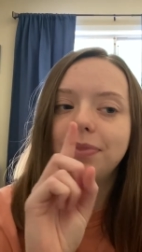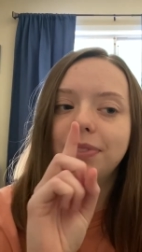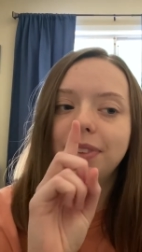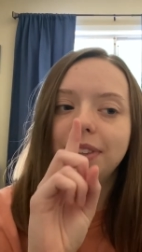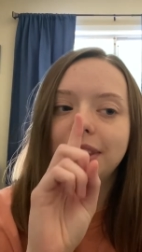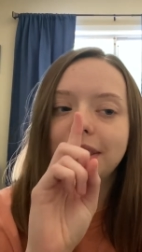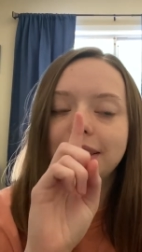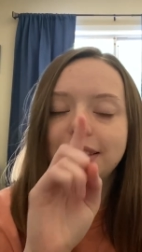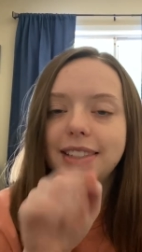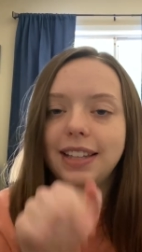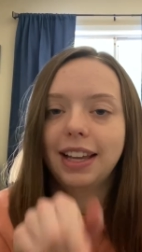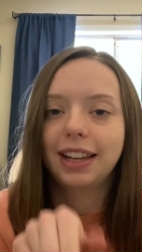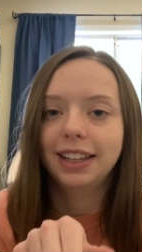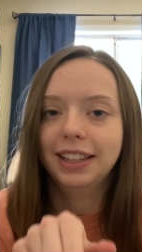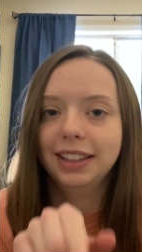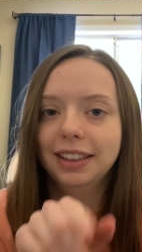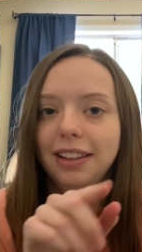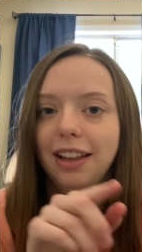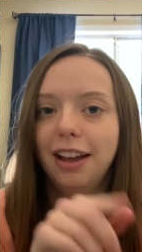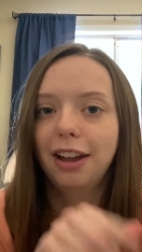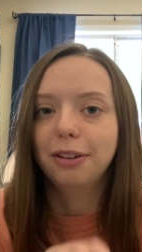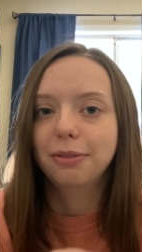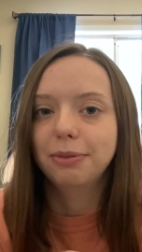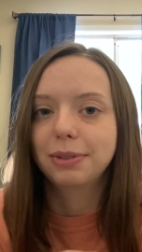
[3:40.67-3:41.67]
the second
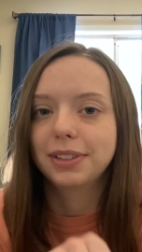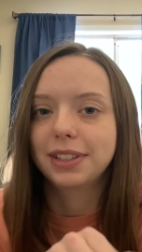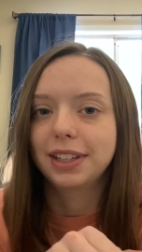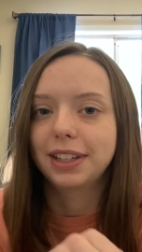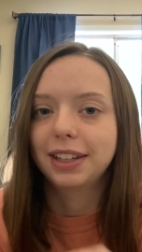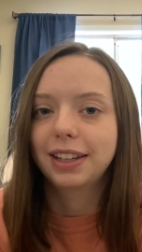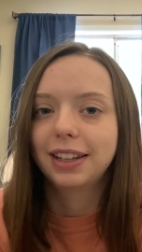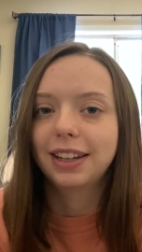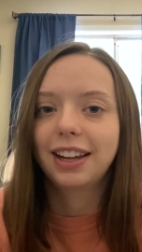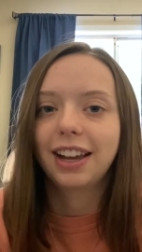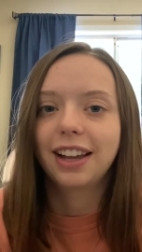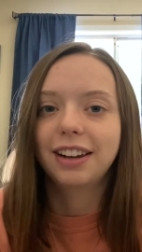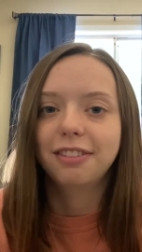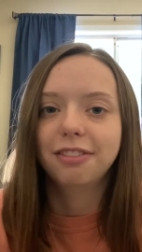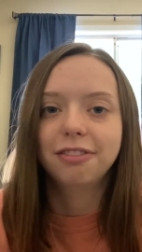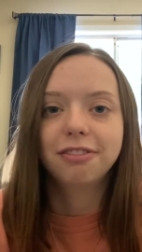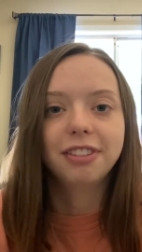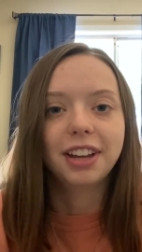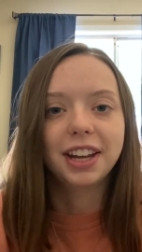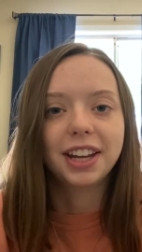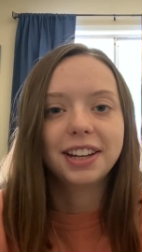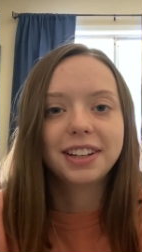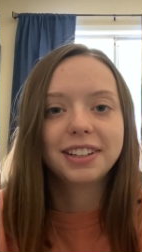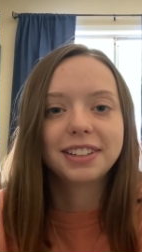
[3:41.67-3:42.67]
line was like kind of
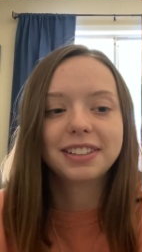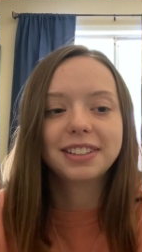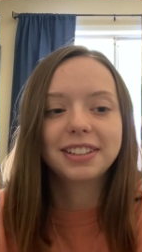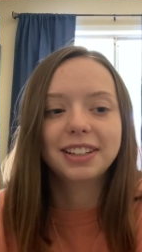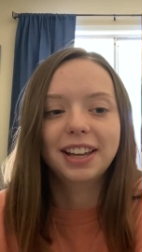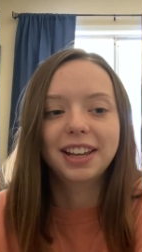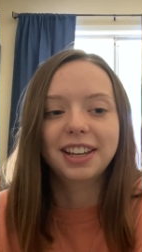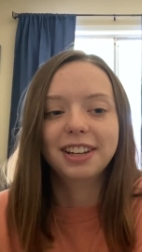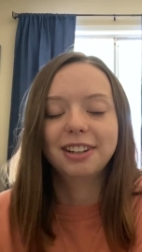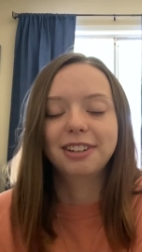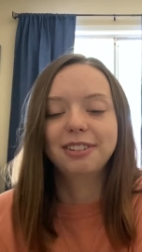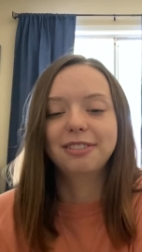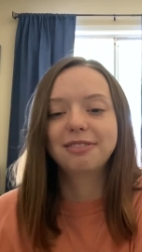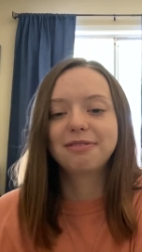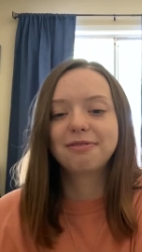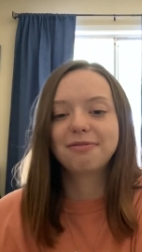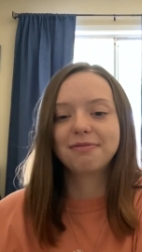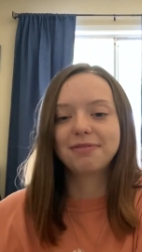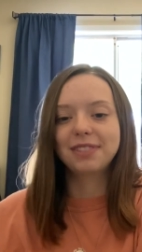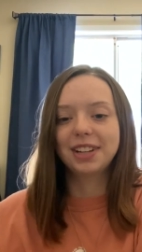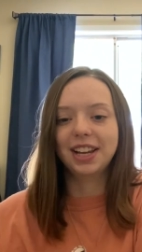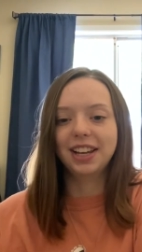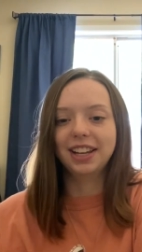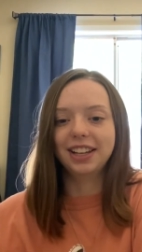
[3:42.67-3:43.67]
faint and
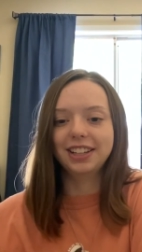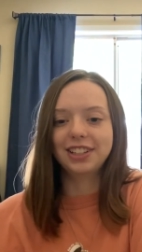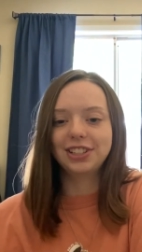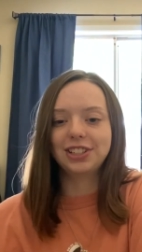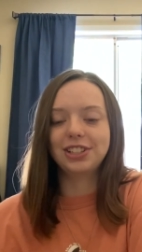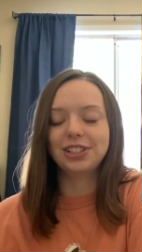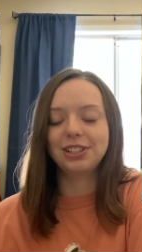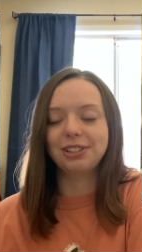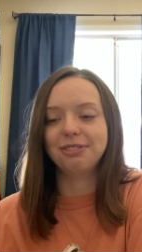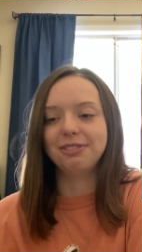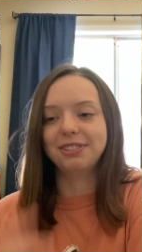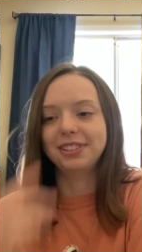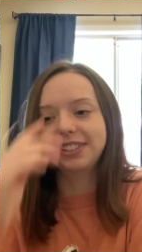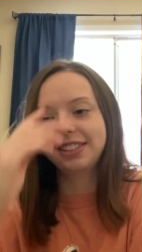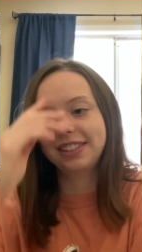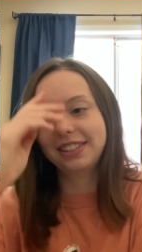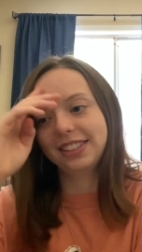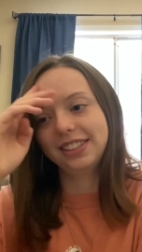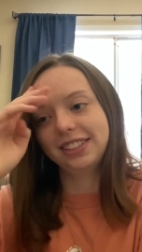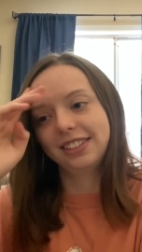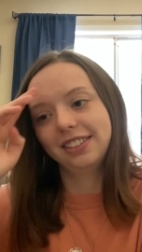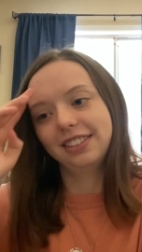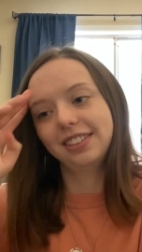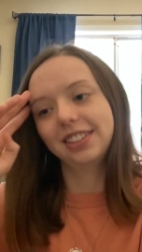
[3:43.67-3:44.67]
she was
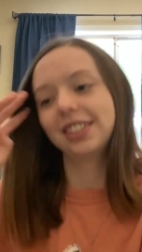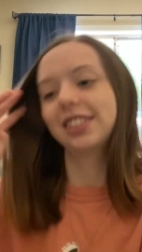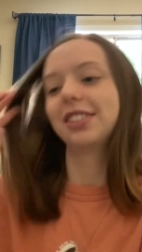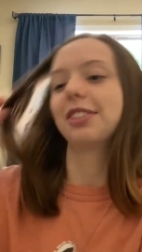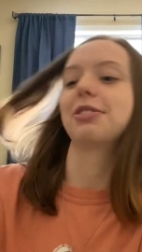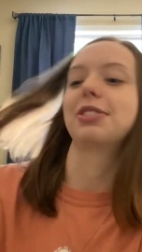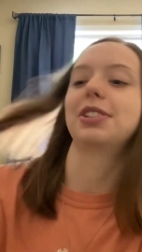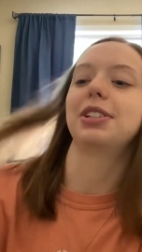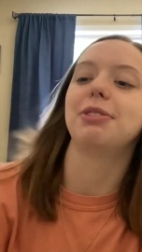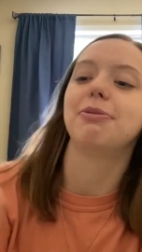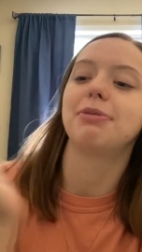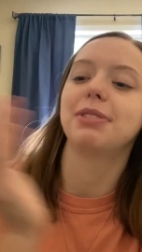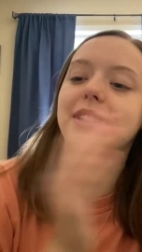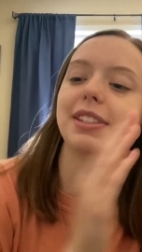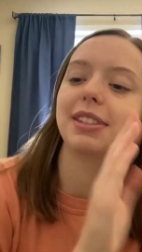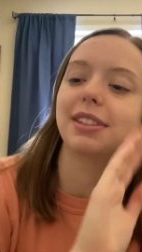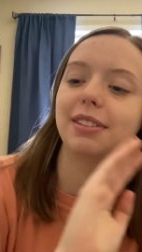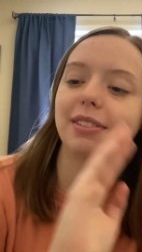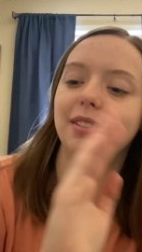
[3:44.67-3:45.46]
so she was